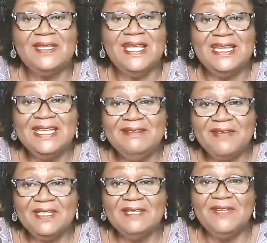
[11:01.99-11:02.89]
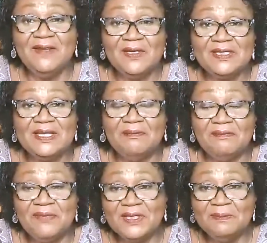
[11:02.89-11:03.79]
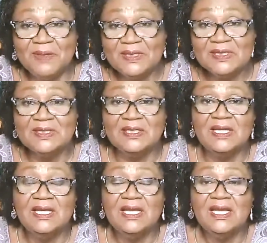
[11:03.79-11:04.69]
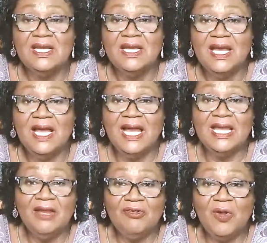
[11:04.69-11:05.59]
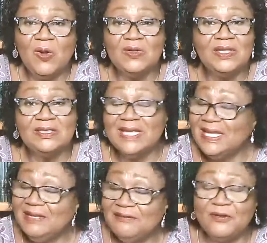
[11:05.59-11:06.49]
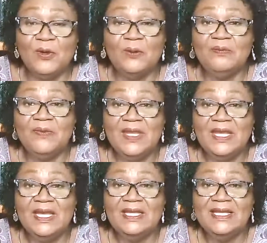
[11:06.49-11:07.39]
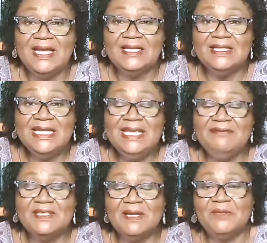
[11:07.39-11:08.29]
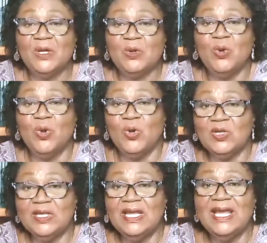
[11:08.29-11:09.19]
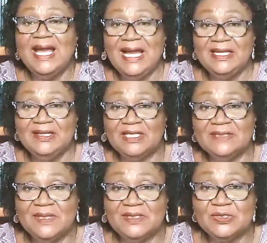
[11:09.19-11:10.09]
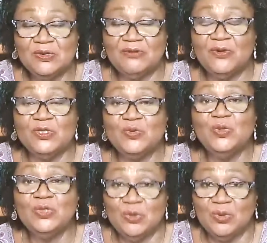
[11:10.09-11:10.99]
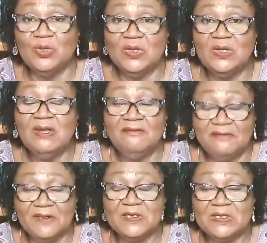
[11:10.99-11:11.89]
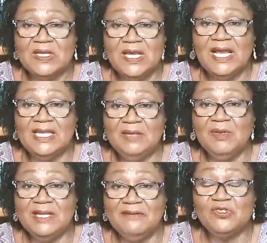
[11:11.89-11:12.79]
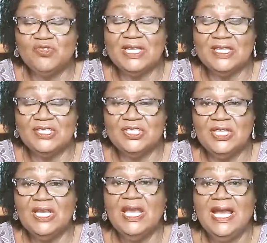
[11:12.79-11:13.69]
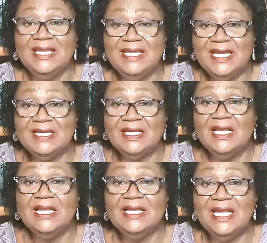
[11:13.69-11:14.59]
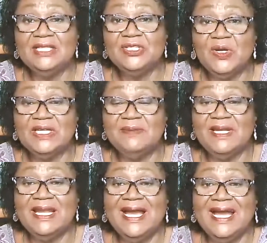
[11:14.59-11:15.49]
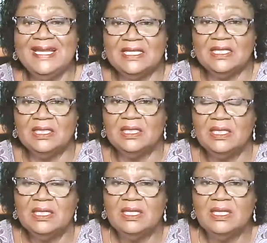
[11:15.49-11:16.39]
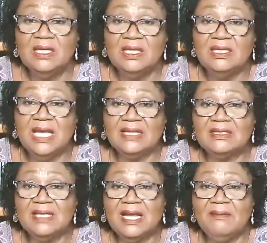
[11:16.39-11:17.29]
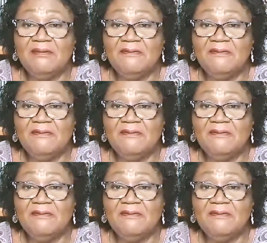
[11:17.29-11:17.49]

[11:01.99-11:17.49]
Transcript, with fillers: any event, if there is some third person hanging around in any form, that leave it up to God and your husband. So, of course, we go to God first, and He will give you strategy. And then let your husband handle that um,